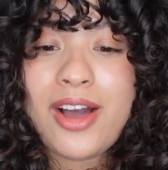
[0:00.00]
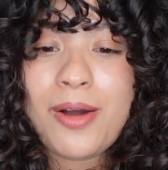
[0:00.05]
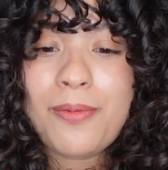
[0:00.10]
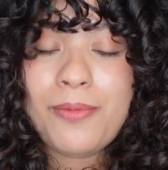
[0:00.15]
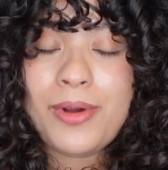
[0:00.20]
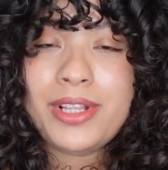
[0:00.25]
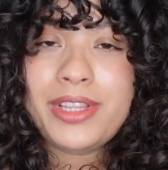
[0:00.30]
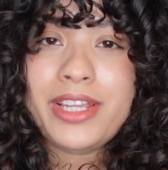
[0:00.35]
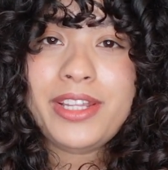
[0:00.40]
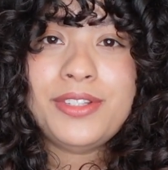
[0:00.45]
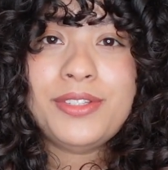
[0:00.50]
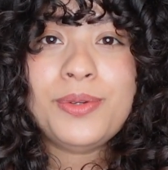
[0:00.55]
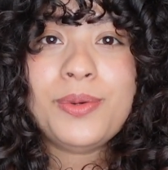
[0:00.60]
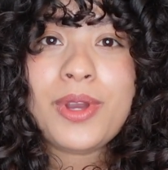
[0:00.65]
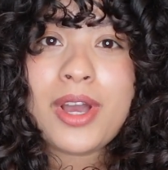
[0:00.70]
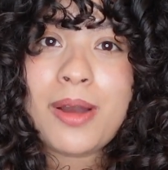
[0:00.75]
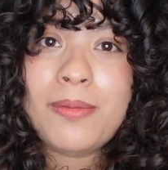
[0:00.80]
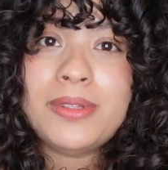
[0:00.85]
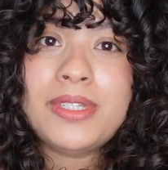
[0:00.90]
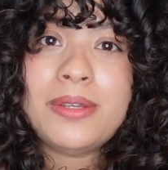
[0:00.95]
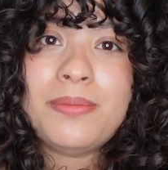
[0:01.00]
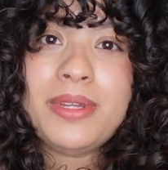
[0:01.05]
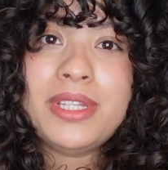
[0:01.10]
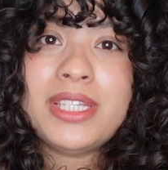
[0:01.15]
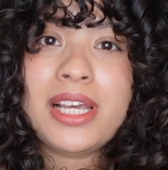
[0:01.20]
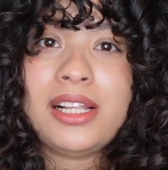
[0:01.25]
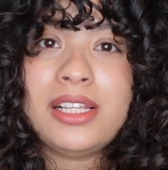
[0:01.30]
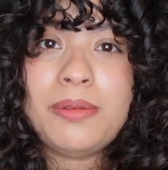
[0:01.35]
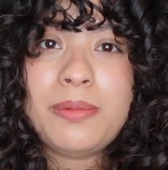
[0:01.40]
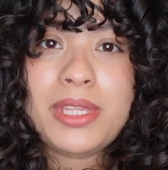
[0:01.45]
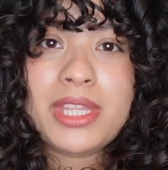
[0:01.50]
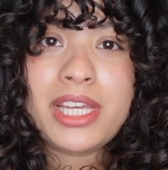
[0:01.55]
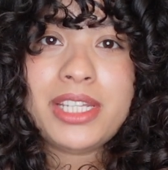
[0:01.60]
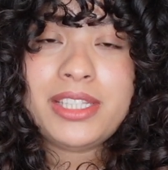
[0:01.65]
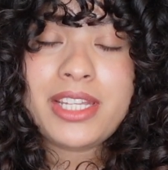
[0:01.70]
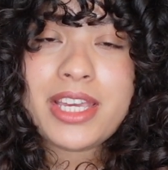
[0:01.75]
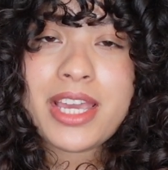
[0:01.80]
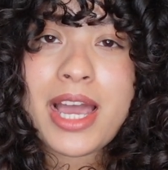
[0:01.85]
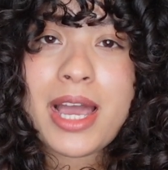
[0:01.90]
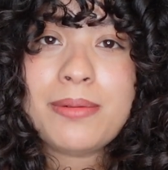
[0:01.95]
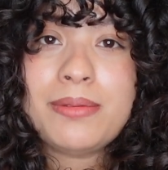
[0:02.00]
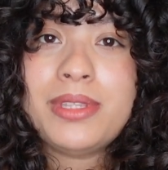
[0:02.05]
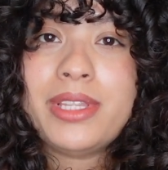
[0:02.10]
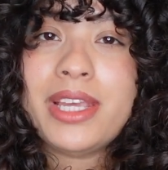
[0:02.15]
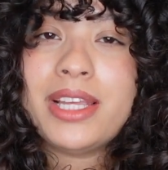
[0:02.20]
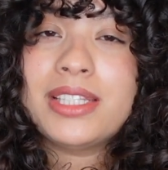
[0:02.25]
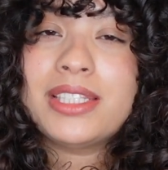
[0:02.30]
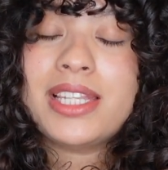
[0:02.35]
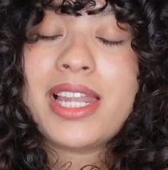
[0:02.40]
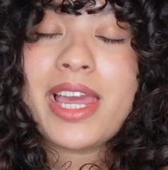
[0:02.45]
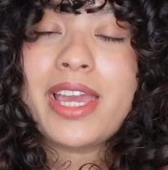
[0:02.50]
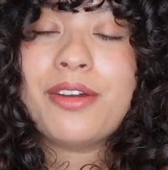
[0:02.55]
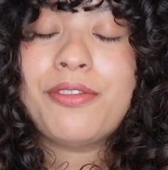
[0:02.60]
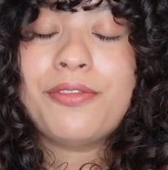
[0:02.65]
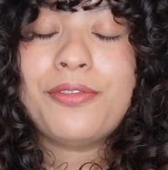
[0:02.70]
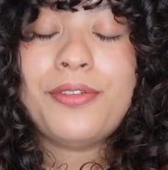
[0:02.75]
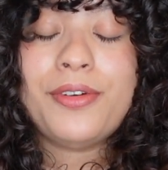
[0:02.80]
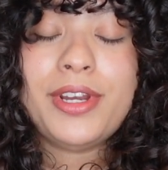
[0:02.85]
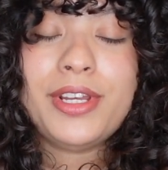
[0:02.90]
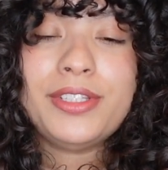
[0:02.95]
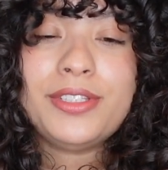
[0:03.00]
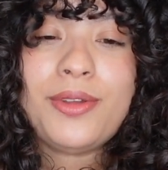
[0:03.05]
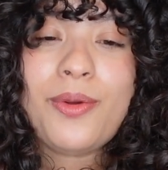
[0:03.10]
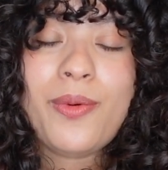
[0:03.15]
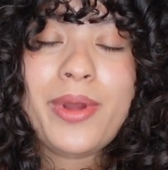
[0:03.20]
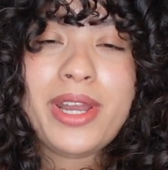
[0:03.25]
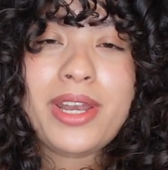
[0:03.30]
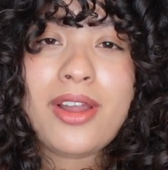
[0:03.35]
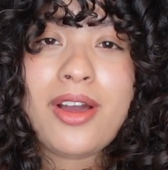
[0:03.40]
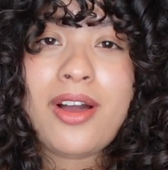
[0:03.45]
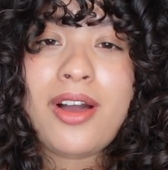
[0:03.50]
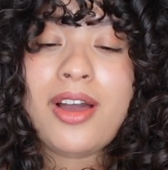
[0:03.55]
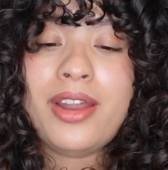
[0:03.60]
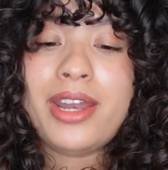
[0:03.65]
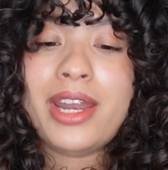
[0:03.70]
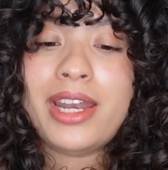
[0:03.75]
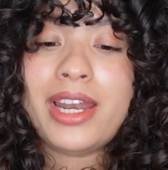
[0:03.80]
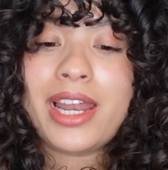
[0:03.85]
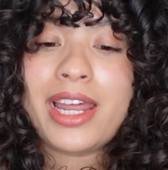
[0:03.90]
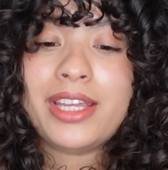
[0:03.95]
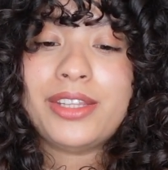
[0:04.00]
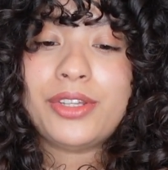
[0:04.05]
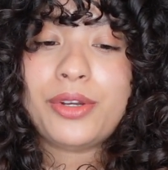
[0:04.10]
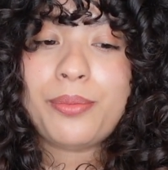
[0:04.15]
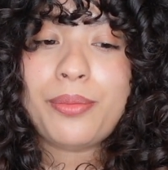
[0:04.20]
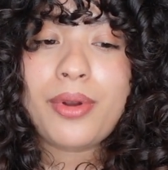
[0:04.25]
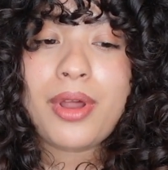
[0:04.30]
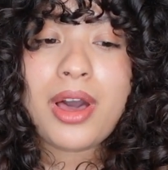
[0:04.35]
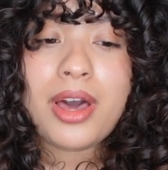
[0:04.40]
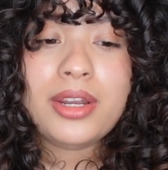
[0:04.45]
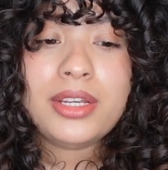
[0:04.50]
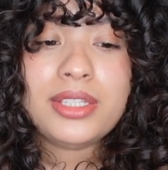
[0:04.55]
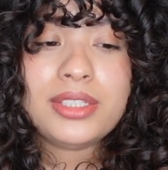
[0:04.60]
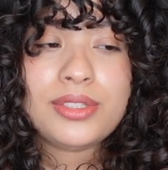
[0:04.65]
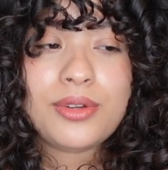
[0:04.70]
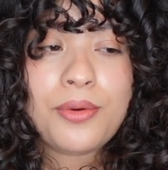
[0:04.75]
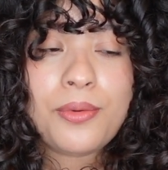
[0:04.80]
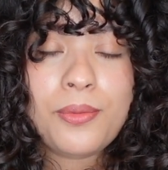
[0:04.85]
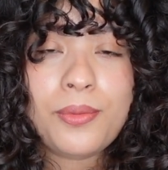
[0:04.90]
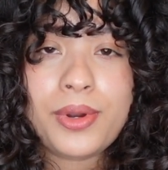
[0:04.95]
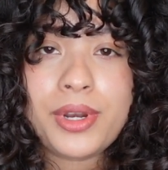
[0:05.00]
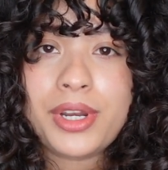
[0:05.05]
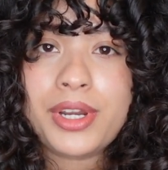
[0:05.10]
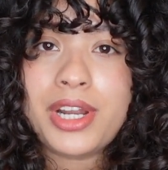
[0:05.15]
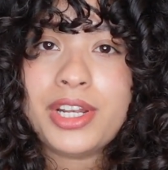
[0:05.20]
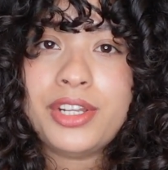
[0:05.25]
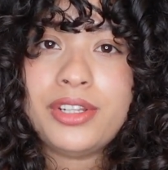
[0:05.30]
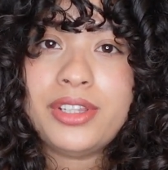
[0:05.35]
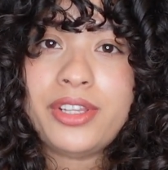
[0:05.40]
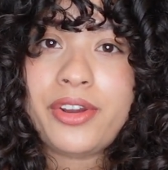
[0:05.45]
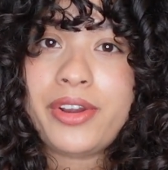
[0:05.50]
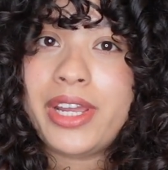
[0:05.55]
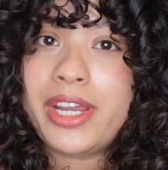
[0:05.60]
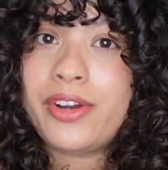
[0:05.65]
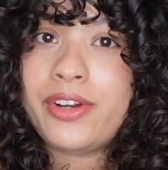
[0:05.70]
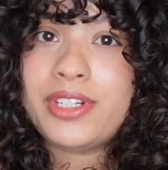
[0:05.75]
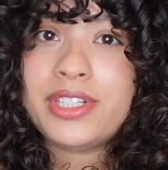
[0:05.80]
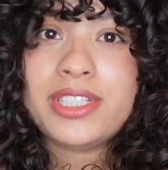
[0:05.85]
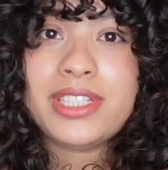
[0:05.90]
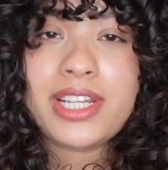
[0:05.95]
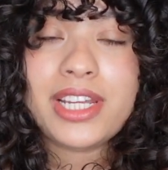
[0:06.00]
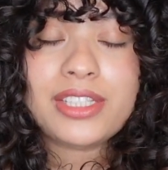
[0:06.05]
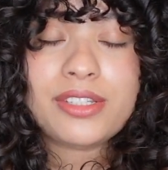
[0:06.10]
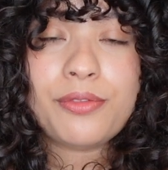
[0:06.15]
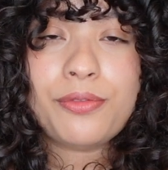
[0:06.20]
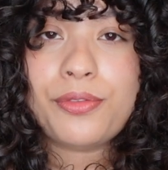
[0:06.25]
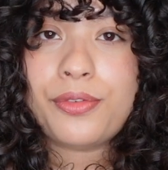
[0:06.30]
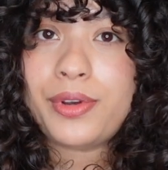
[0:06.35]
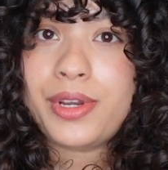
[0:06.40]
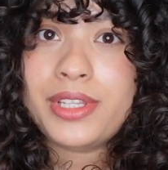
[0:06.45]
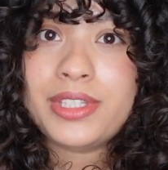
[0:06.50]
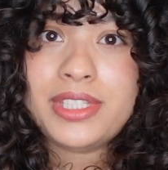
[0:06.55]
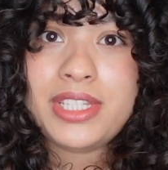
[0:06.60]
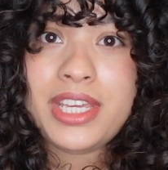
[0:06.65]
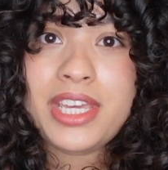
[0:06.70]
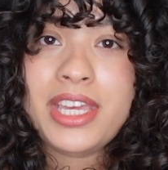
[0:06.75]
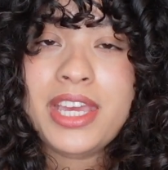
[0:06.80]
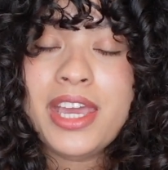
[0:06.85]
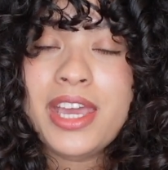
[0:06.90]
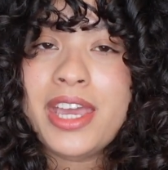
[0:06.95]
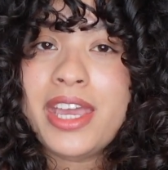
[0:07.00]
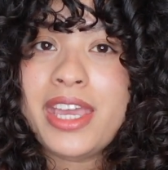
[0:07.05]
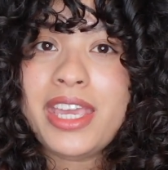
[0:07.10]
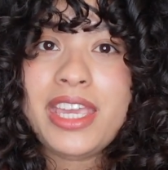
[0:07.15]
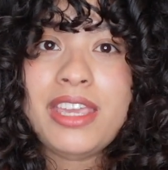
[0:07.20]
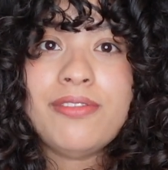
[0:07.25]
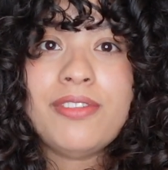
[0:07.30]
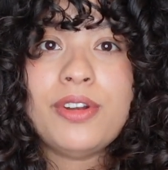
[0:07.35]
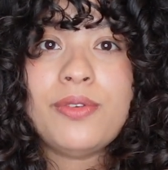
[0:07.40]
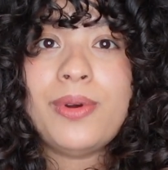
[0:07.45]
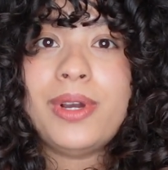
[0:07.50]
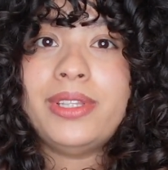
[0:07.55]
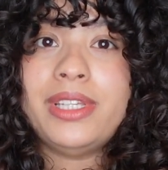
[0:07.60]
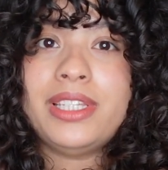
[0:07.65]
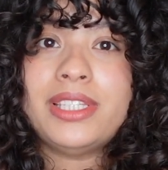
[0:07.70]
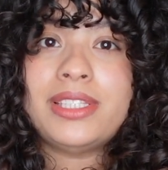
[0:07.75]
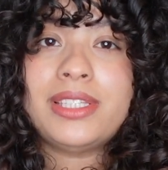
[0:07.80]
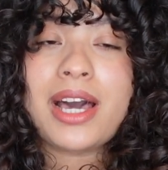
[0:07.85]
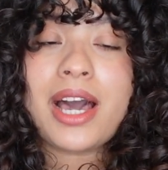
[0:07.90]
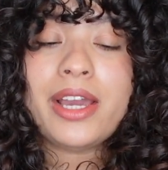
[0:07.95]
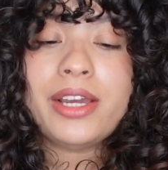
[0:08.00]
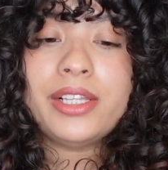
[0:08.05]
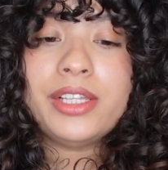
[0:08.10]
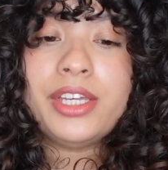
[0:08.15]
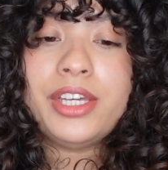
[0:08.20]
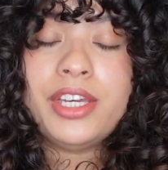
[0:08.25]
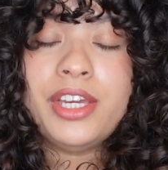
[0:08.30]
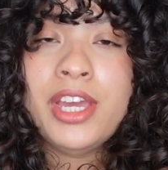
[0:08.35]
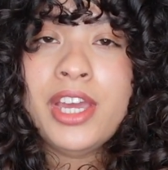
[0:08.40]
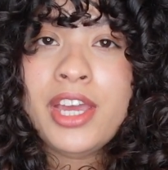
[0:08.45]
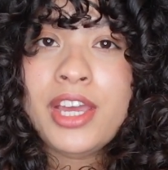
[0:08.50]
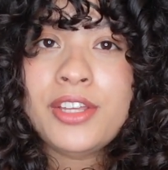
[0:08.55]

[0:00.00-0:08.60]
When they do come to me telling me that they have things like frizz going on and like their products don't work and their hair just gets frizzy even when they style it.